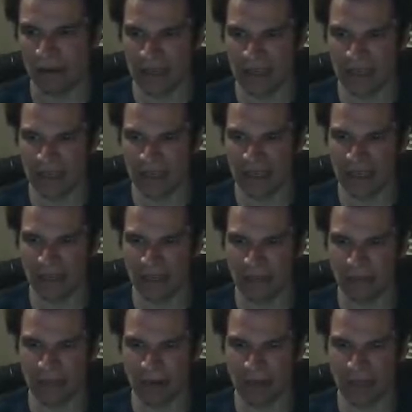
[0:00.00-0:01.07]
This
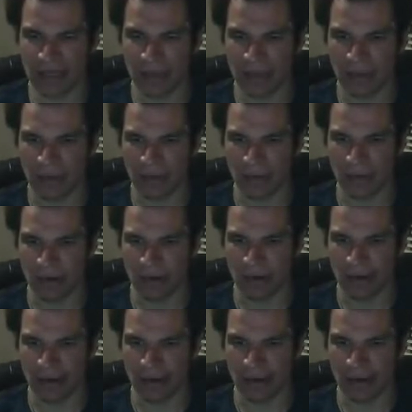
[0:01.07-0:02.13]
branch over
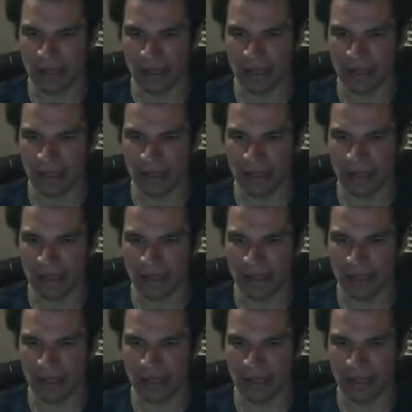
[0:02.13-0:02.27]
here,